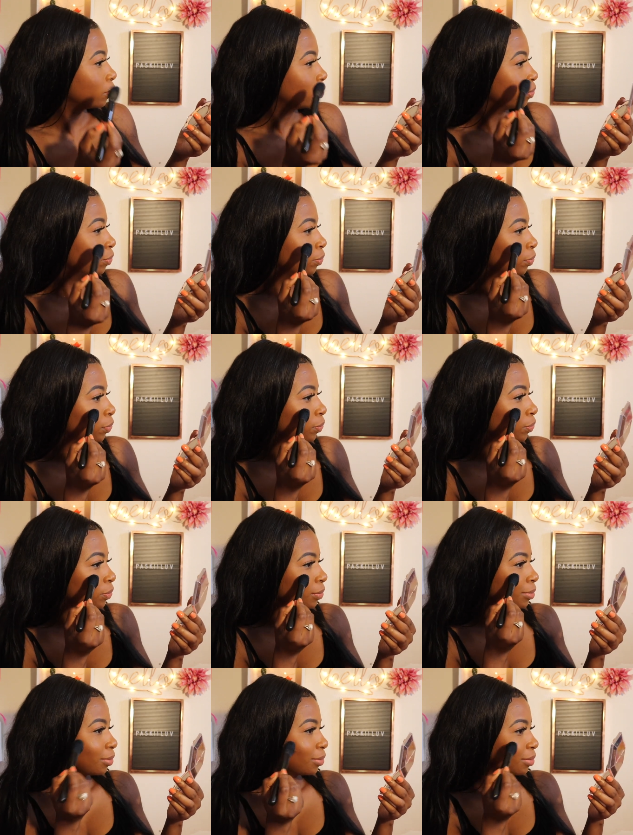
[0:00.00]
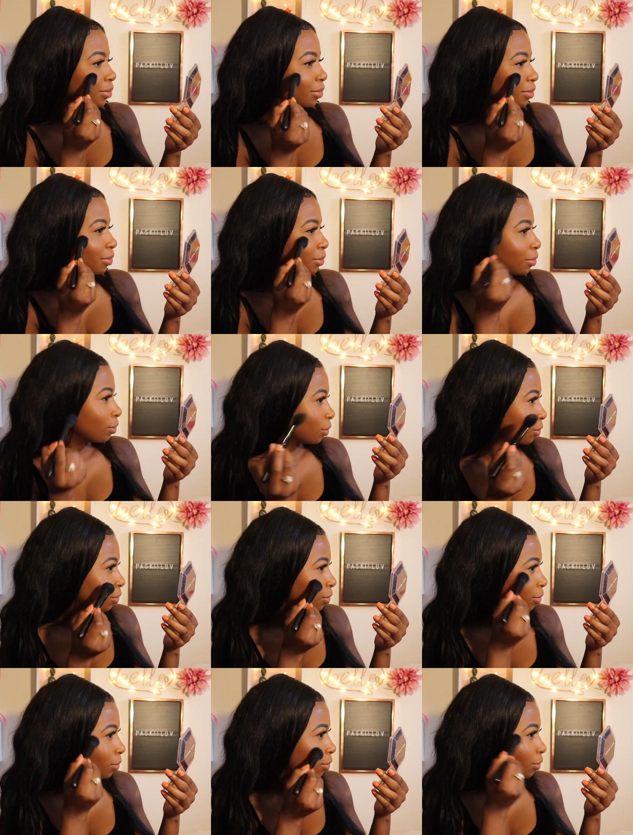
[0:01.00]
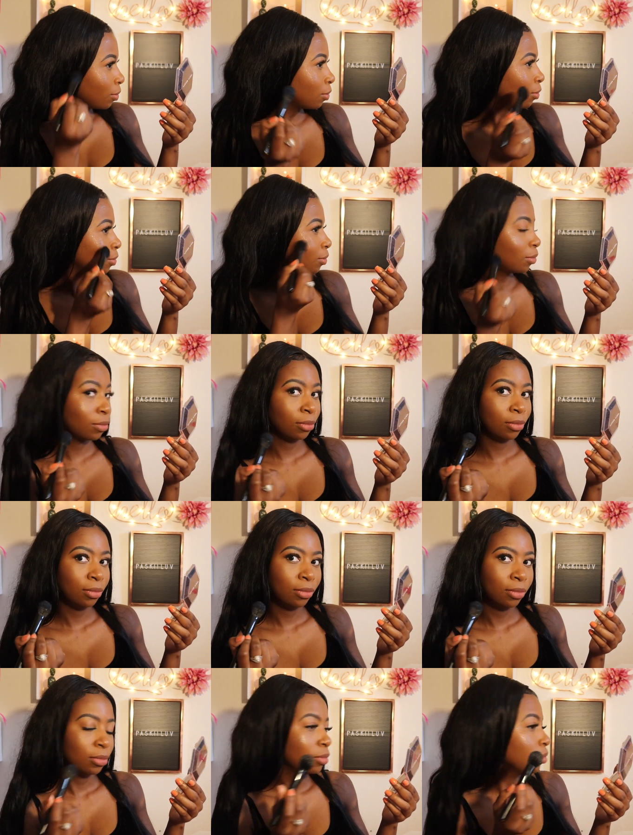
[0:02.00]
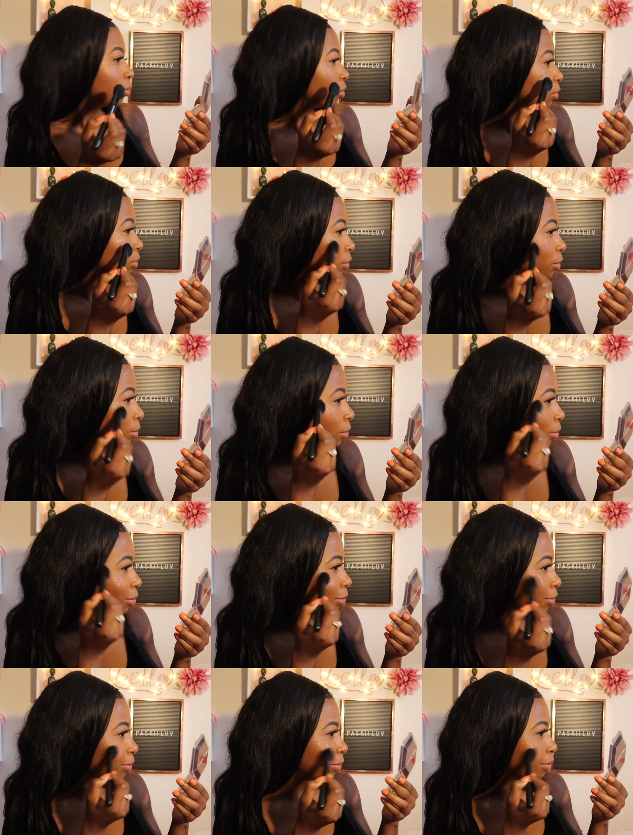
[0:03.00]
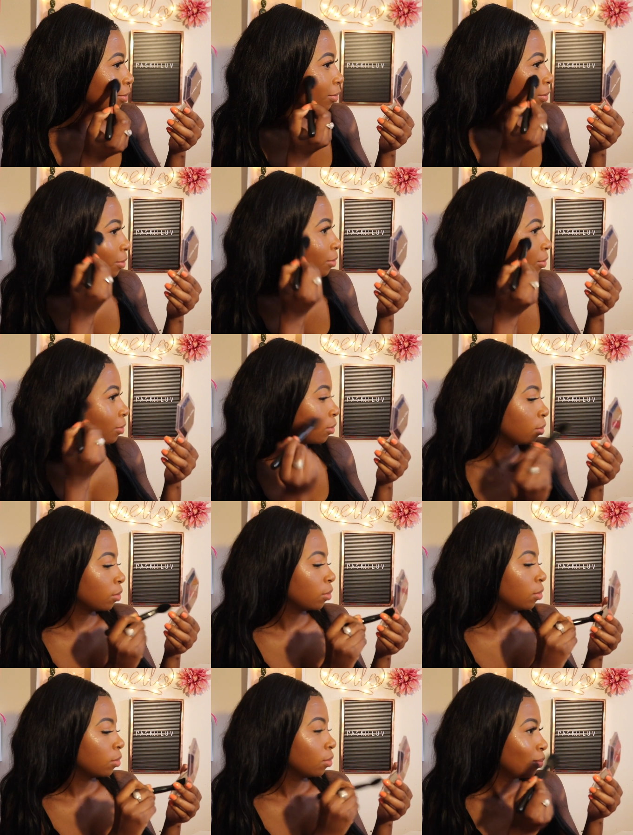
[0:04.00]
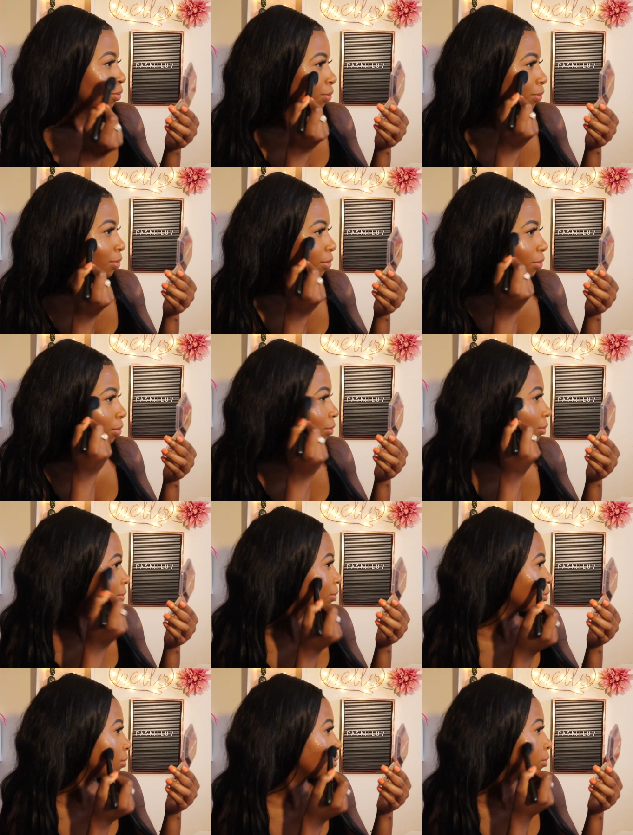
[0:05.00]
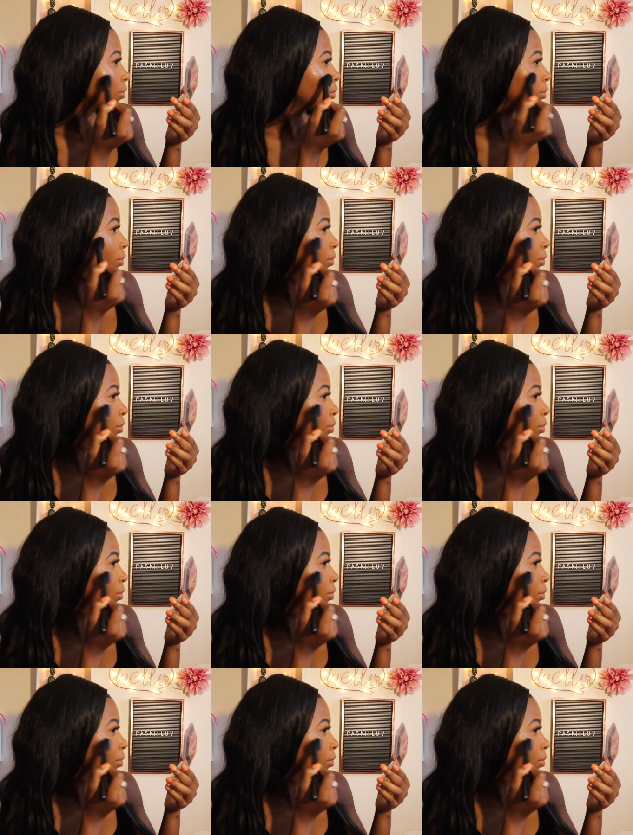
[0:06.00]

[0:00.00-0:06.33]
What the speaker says: (silence)